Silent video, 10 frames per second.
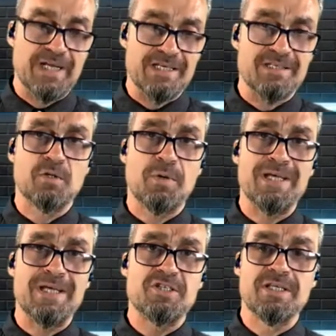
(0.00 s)
before I get
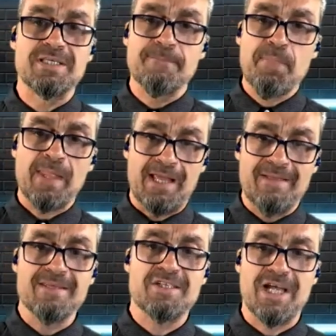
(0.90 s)
to the questions,
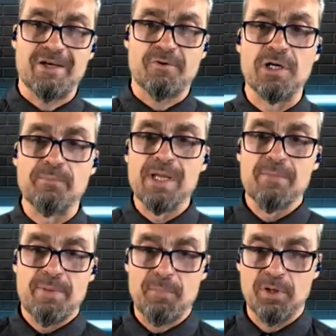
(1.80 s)
in the chat
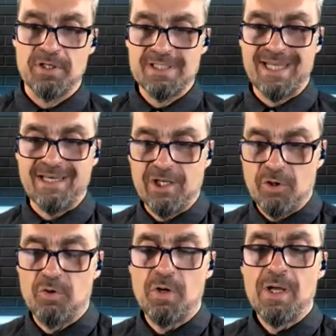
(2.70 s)
group, people are
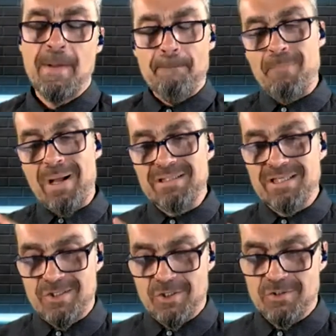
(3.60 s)
sending you
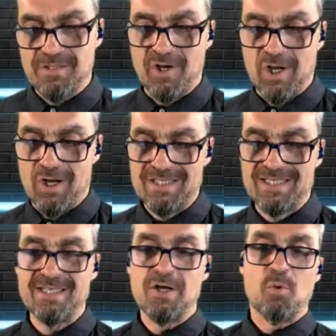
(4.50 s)
multitudes of
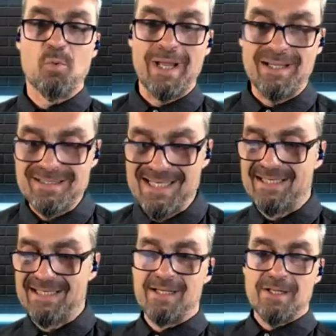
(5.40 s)
hearts.
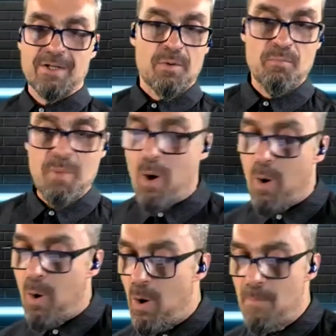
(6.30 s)
Well done.
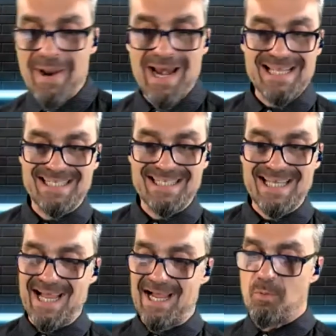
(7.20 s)
Mo
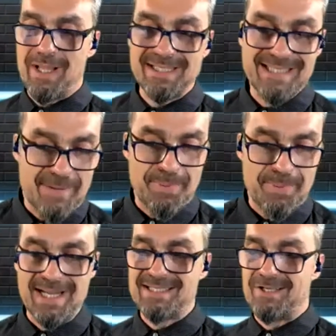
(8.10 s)
Palesa, well
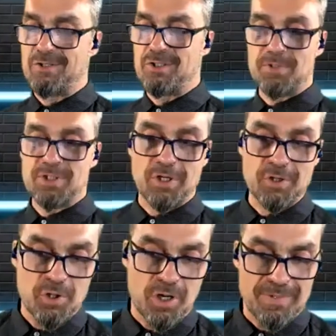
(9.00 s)
done, Palesa, you
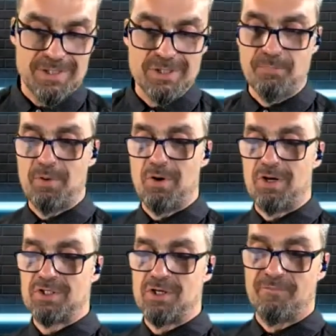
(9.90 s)
superstar. You are my
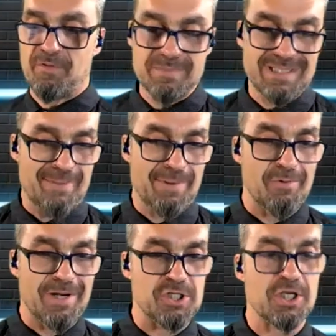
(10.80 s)
super rock star from
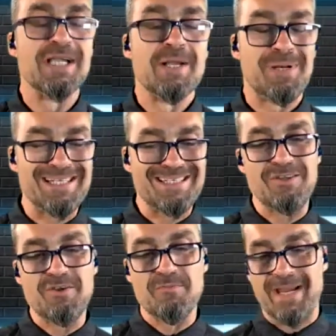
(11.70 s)
Debbie Rich.
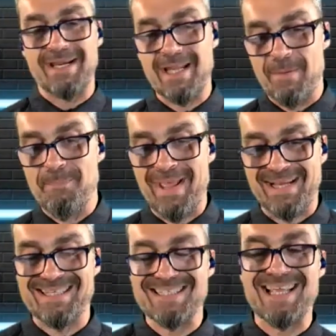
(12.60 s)
Palesa, you've made an
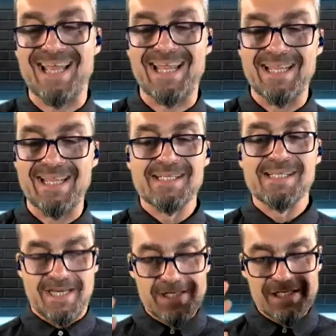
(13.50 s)
impact today